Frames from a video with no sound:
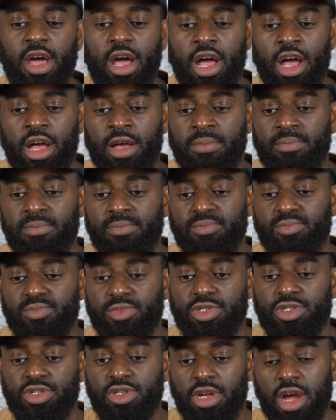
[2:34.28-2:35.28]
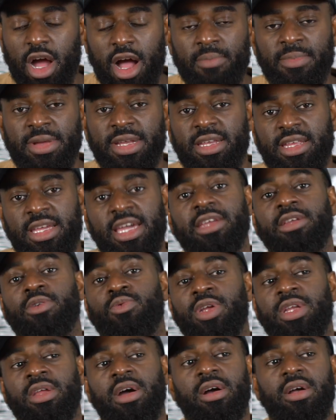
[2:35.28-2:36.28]
um, should come and get the
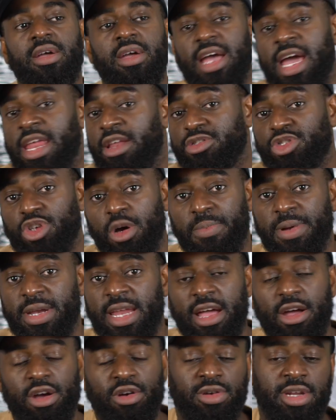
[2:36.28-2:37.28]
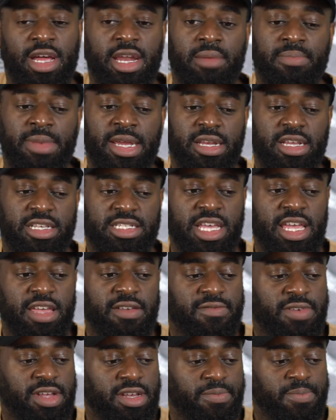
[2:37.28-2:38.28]
winner. And on top of that, Onana make the
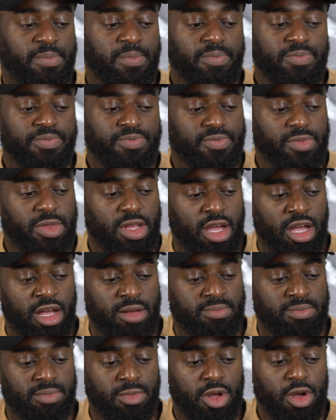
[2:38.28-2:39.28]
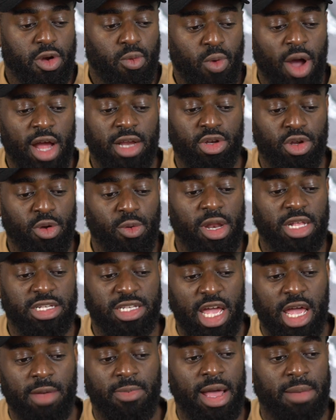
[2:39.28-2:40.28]
save. And um, what I do want to
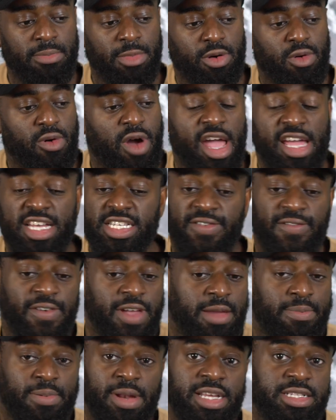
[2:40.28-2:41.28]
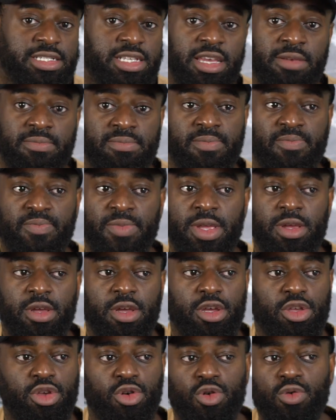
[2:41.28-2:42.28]
say about Maguire is fair play to him.
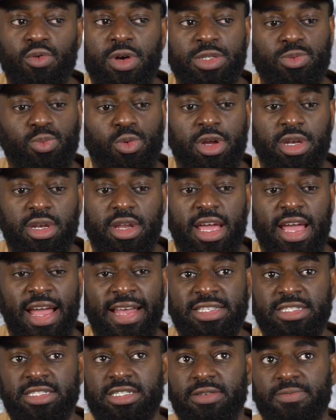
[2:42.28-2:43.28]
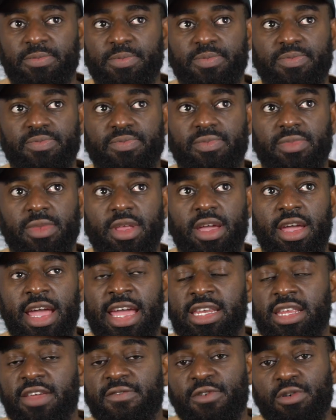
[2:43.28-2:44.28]
You always want, as
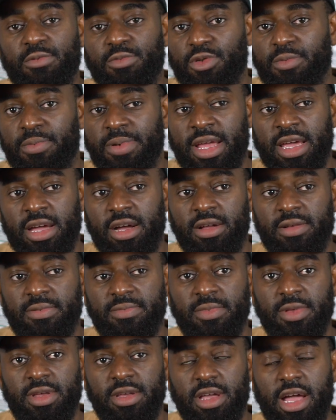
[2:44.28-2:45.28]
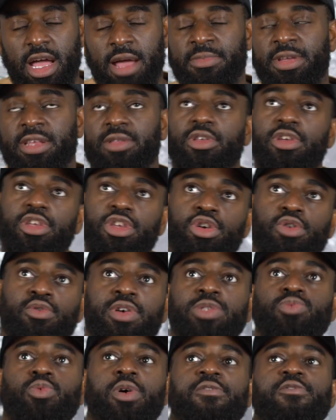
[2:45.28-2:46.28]
any football player, I mean, you
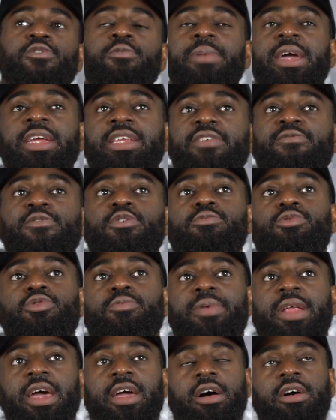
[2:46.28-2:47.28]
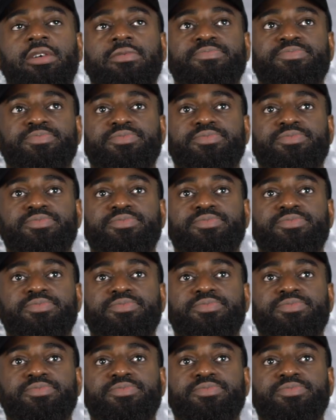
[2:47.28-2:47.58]
always want from any football player